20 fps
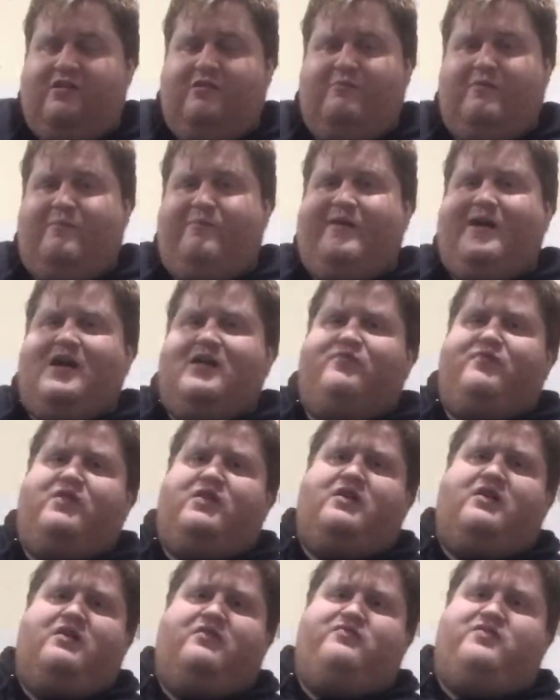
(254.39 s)
some of my past
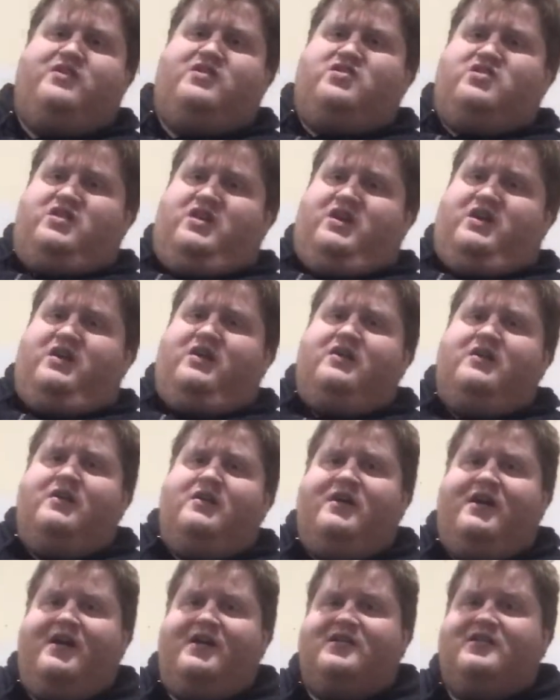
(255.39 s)
videos this year
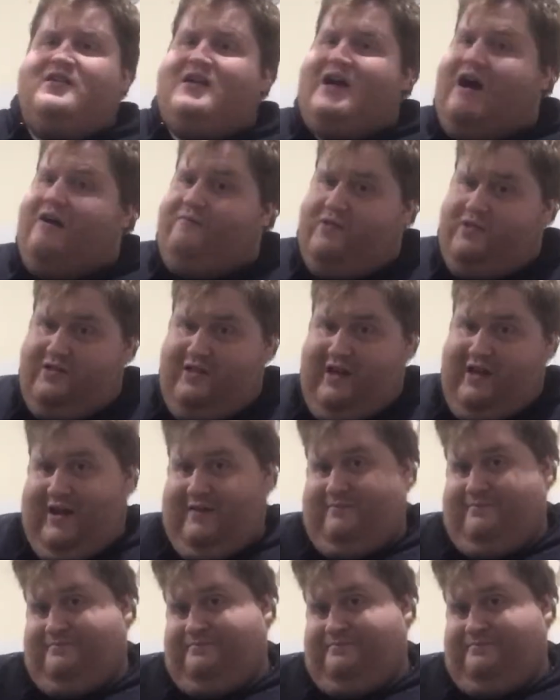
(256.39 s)
has covered that.